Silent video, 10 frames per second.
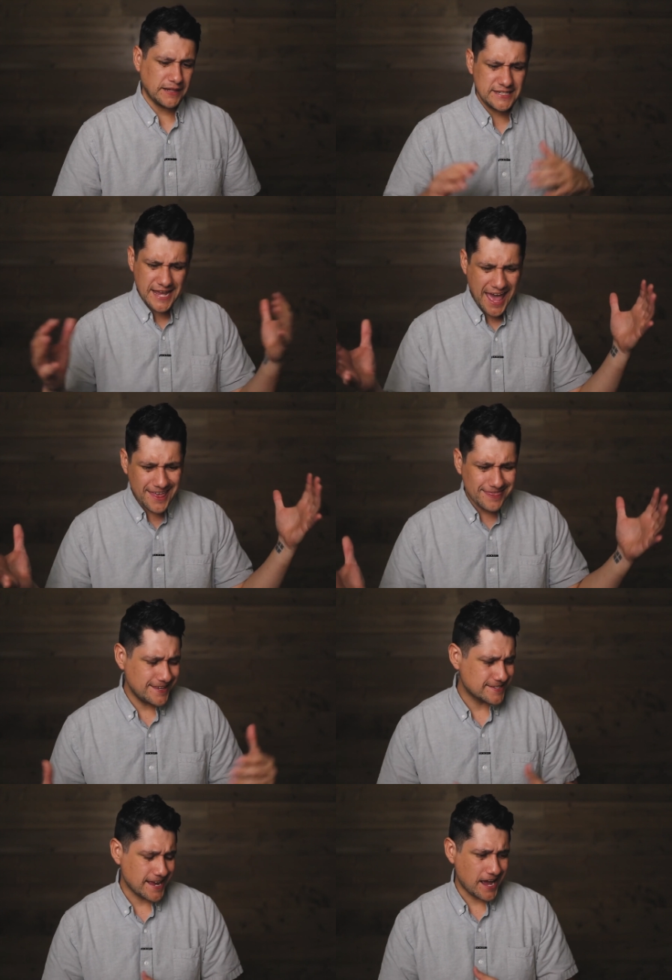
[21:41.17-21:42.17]
And to end
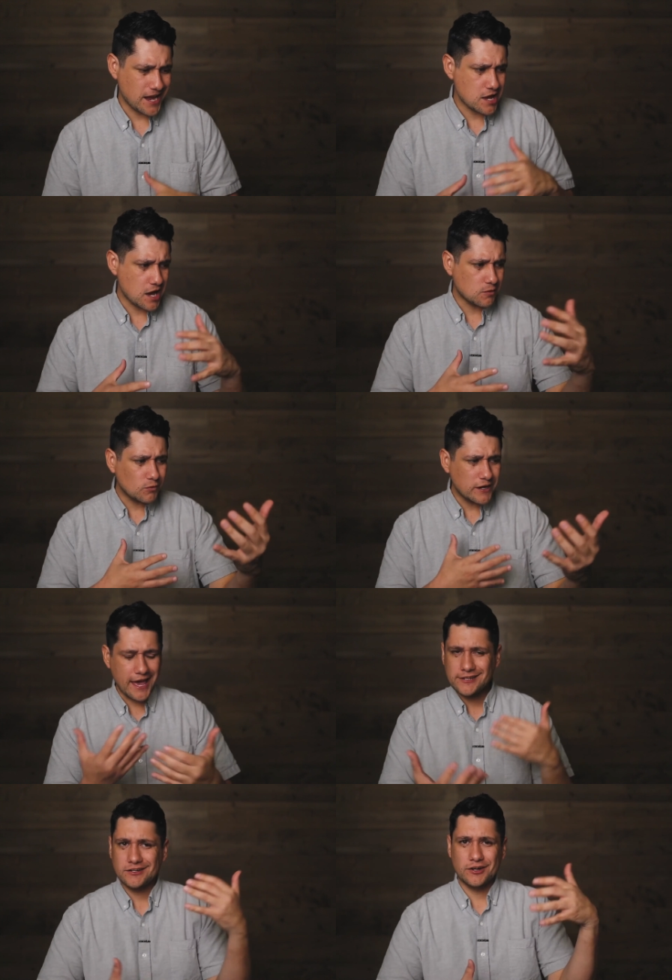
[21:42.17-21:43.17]
this, I kind of want
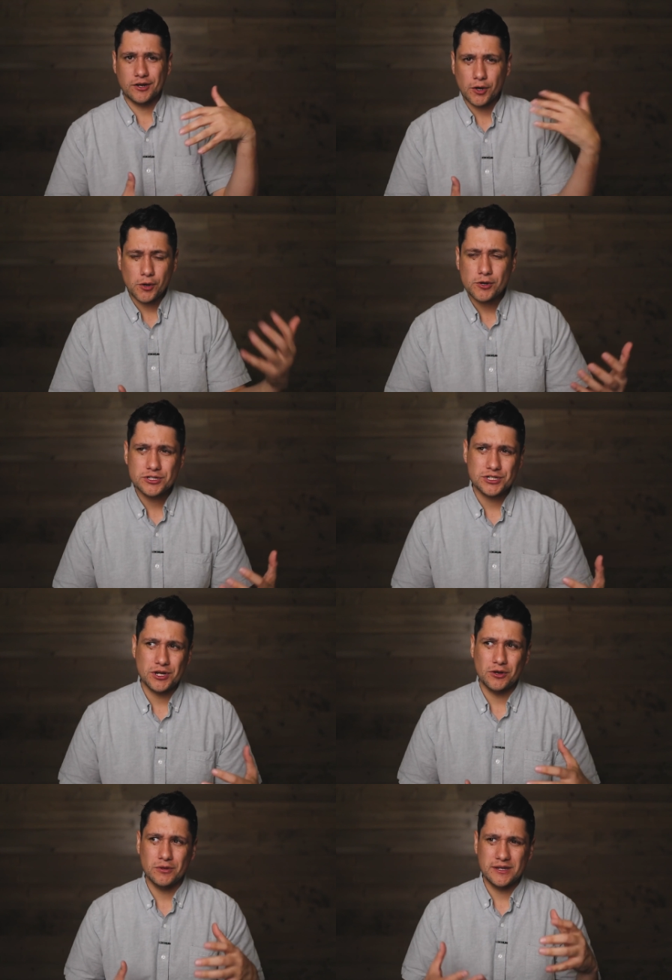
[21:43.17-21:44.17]
to end on an encouraging note,